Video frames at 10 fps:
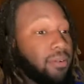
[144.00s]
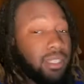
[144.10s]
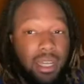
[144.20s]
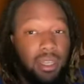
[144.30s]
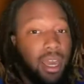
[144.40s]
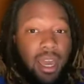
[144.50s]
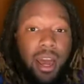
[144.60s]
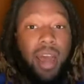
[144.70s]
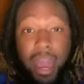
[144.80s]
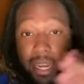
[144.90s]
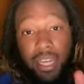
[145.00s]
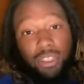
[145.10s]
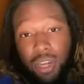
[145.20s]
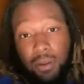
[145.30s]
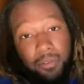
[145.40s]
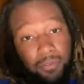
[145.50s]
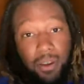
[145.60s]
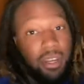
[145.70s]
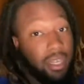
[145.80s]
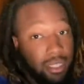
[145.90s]
that thing. I ain't even trying to be
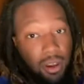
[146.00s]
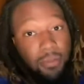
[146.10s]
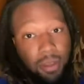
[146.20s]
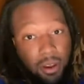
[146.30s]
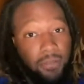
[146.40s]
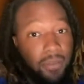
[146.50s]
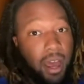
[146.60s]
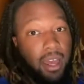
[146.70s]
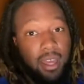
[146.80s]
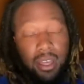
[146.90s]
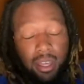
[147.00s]
funny. It's gonna be on fire.